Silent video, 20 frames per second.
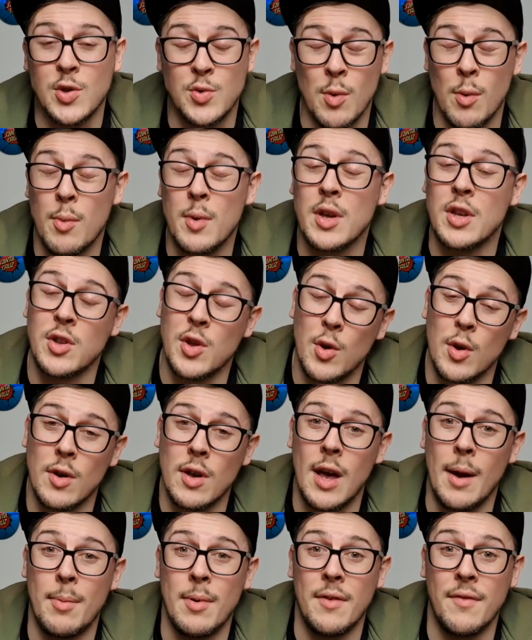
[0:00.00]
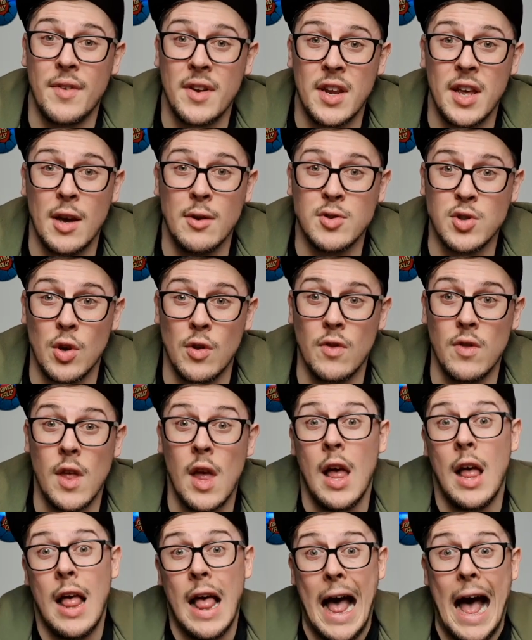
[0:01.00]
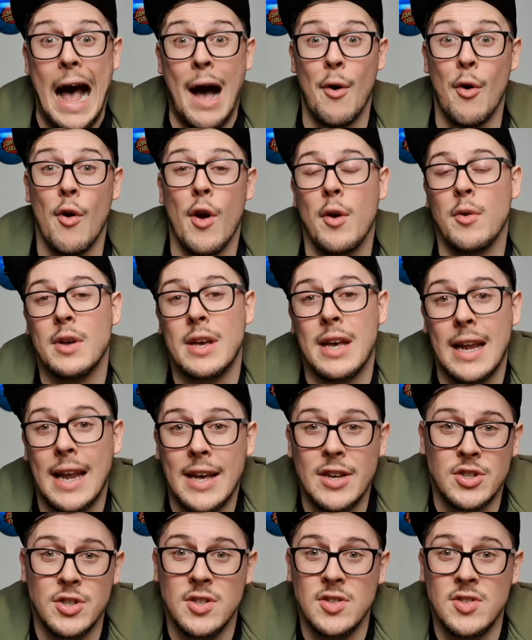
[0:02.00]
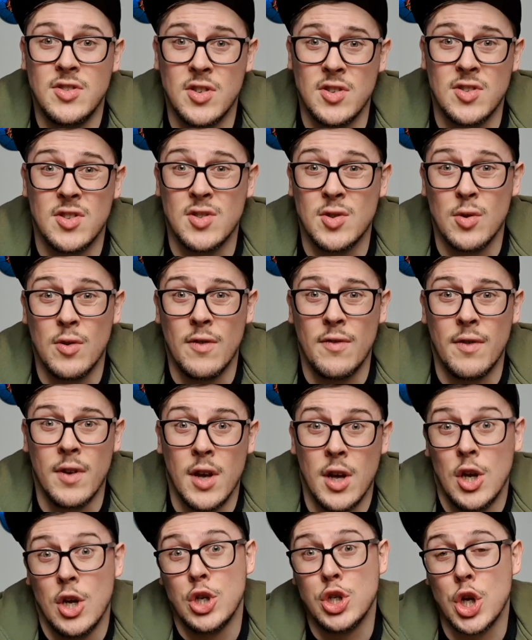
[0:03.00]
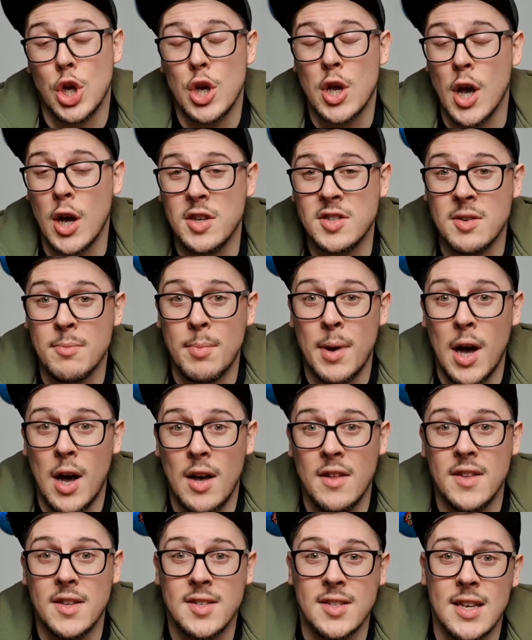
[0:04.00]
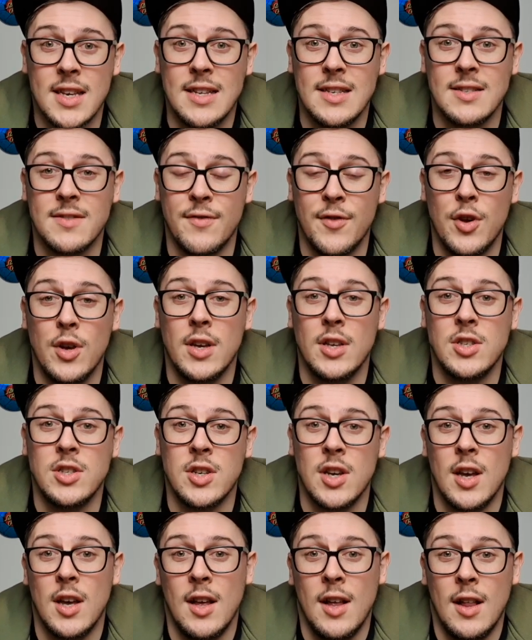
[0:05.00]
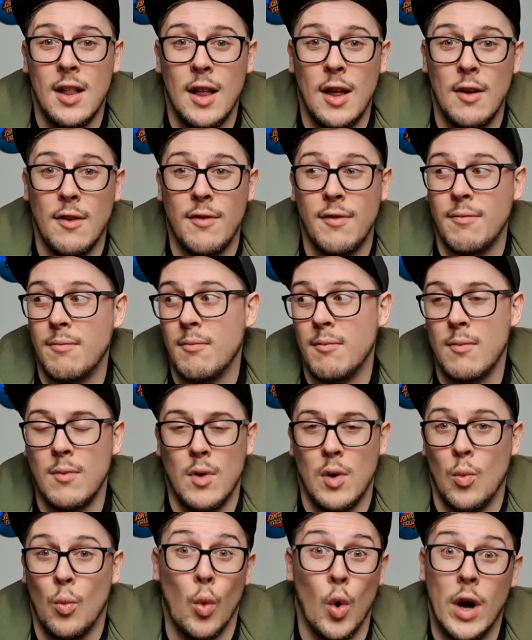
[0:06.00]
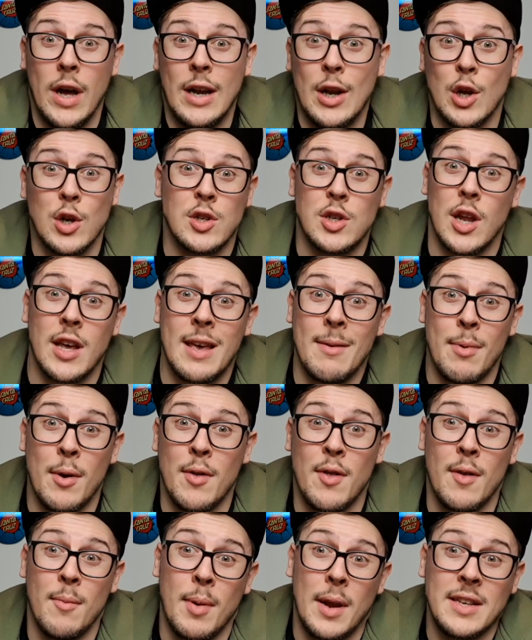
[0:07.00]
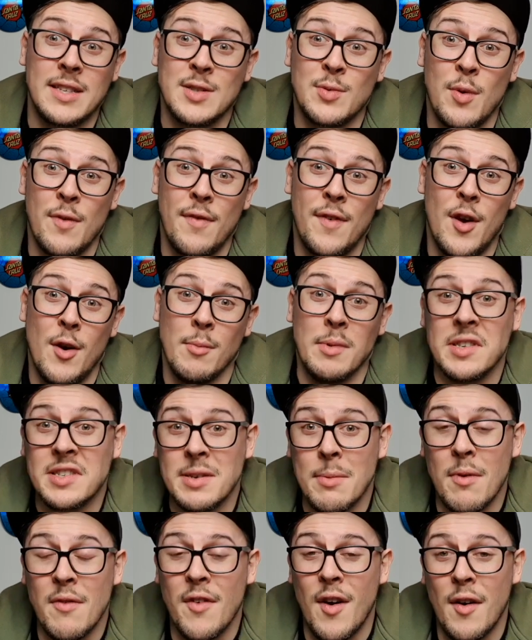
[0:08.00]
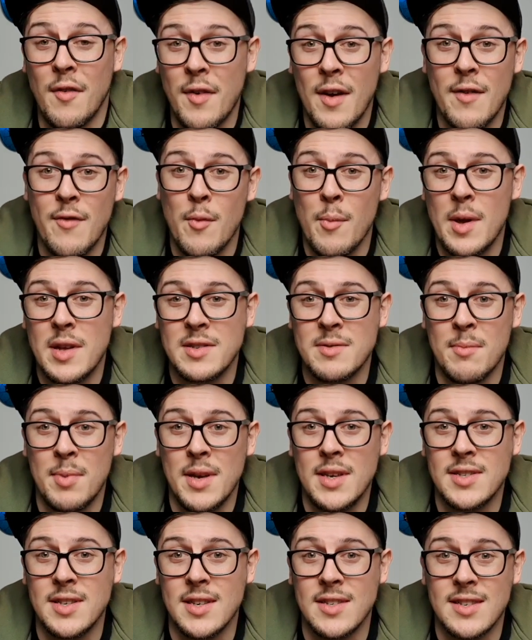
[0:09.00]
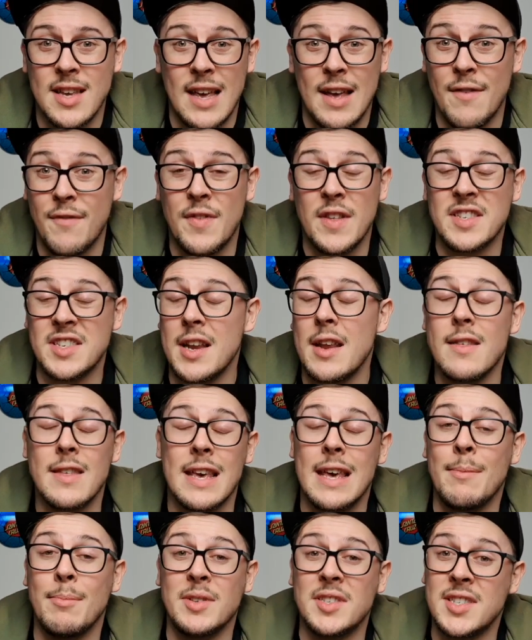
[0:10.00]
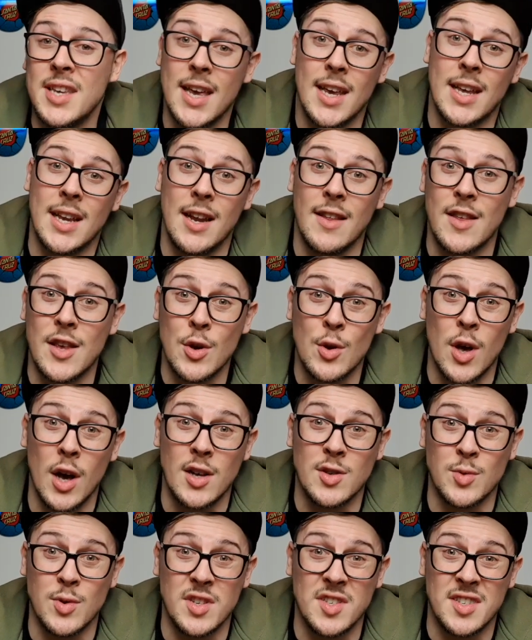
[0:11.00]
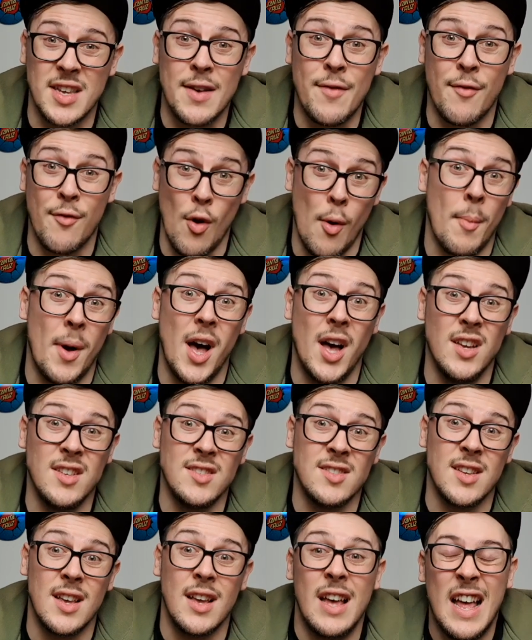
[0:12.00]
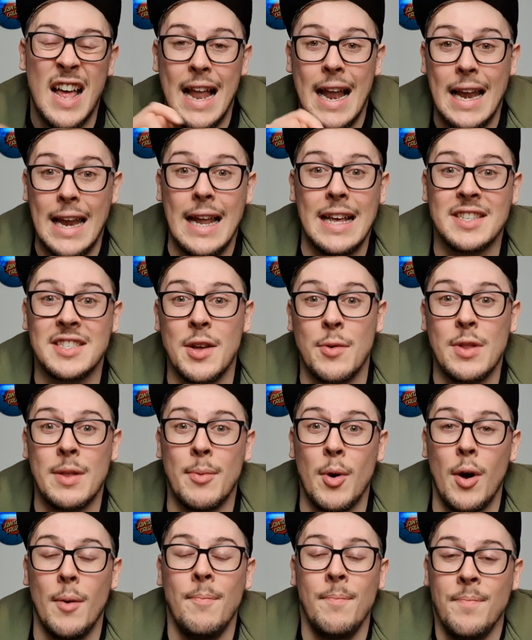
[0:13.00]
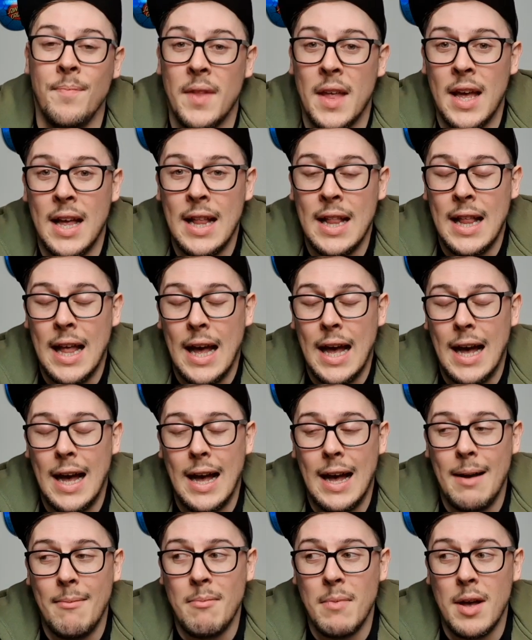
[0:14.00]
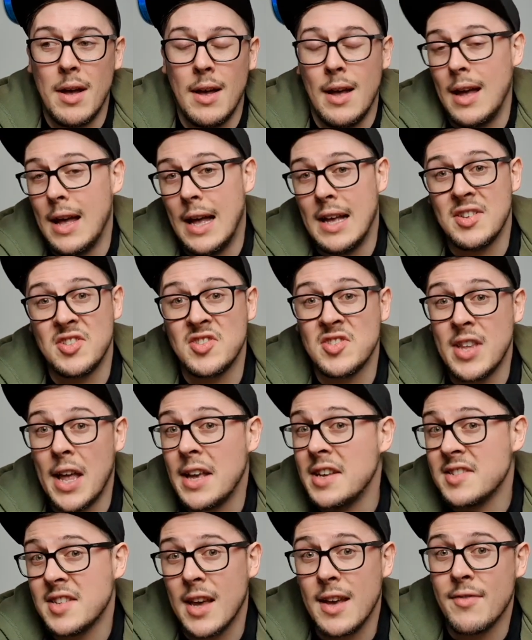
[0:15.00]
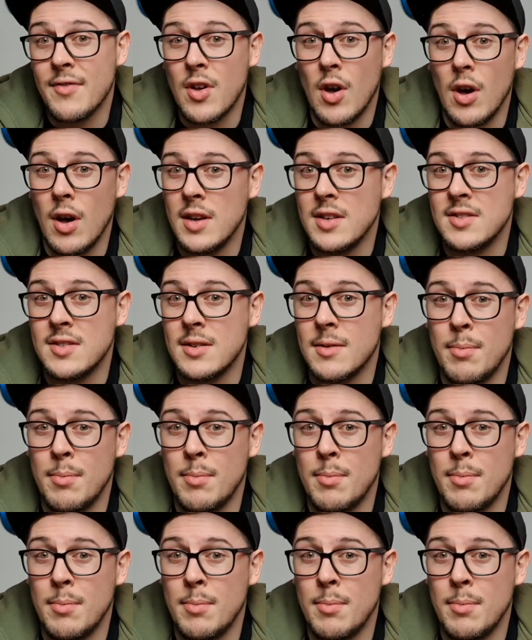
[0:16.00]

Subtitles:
We could do a couple of videos on our own collections just to sort of show you guys some behind the scenes footage of what it looks like in both of the places we film and some of our favourite bits and pieces. If there's anything in particular that you guys want to see from us, let us know in the bottom. Stay safe, guys.